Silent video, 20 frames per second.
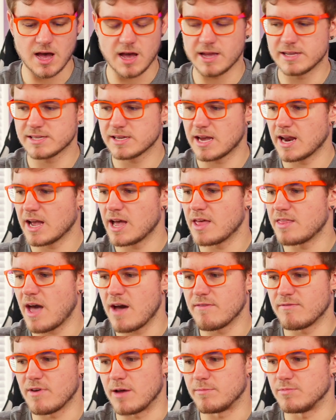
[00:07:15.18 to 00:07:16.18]
It's kind of got
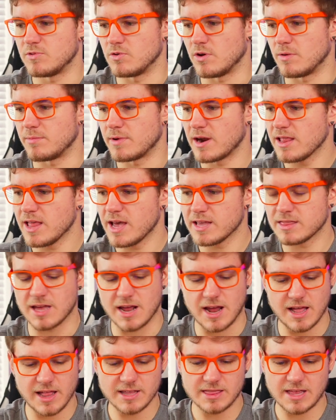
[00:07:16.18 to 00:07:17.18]
that vibe to it, but I like
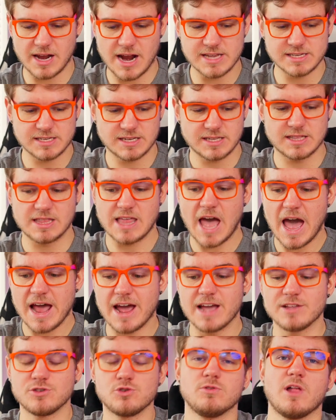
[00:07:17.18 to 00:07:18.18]
that. I like that it has, that
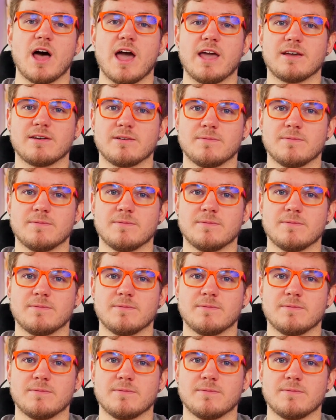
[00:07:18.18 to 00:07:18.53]
I do like.